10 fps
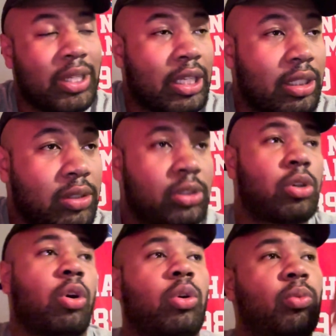he can
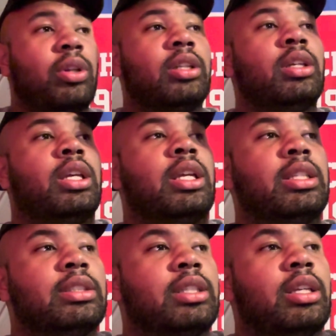score with
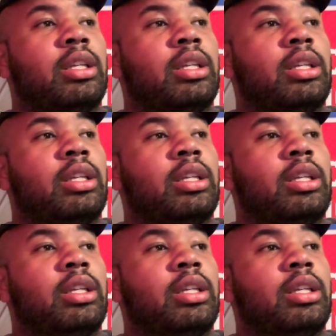his,